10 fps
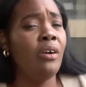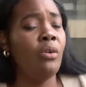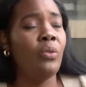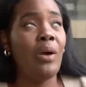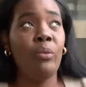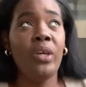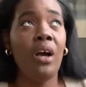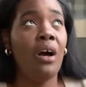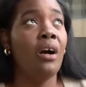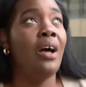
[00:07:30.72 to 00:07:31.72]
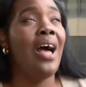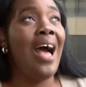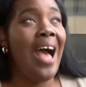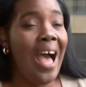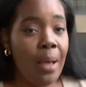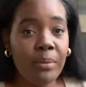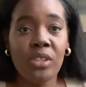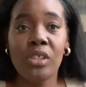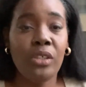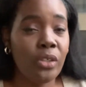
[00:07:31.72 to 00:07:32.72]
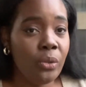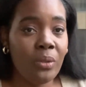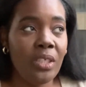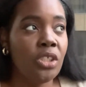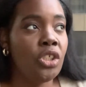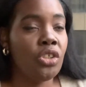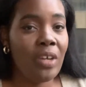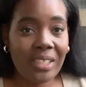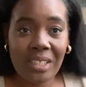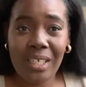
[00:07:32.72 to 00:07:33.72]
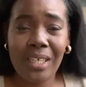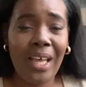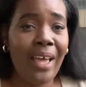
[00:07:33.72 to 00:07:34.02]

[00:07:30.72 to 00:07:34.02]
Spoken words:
that we are absolutely stressing